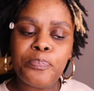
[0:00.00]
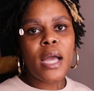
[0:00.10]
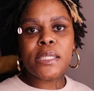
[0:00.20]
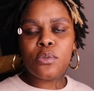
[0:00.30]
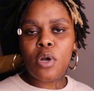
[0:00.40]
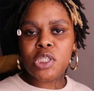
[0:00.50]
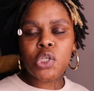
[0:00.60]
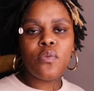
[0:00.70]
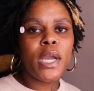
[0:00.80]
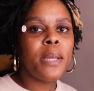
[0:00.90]
I do
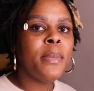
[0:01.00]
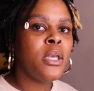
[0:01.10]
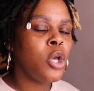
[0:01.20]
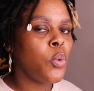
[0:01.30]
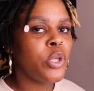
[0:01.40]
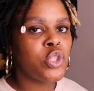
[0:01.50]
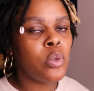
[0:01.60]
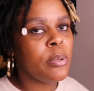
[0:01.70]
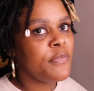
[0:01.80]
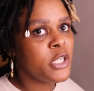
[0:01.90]
also recommend going to a
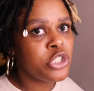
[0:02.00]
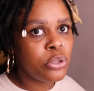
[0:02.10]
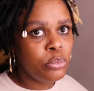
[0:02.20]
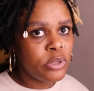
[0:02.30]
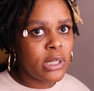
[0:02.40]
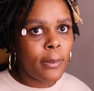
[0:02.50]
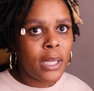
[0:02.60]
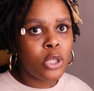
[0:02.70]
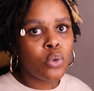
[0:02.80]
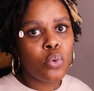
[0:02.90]
professional,
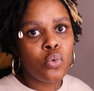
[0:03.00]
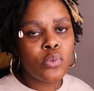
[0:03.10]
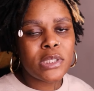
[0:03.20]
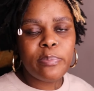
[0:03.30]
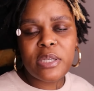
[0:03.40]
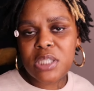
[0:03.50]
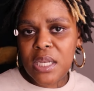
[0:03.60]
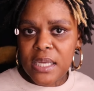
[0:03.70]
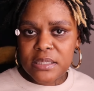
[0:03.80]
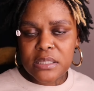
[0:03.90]
somebody who
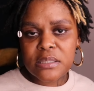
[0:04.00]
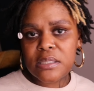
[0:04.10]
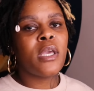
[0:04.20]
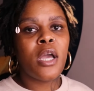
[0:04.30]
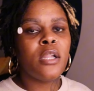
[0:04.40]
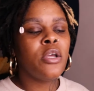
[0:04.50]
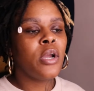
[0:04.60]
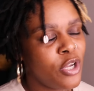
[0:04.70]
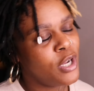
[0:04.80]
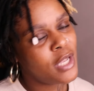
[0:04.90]
specializes in color.
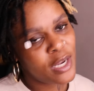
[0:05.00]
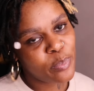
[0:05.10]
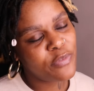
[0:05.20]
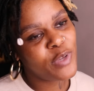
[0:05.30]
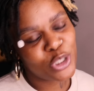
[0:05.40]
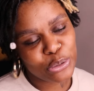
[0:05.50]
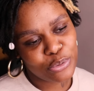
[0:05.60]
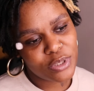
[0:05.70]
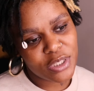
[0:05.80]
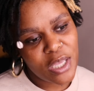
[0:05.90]
There are a lot of
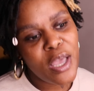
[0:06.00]
professionals,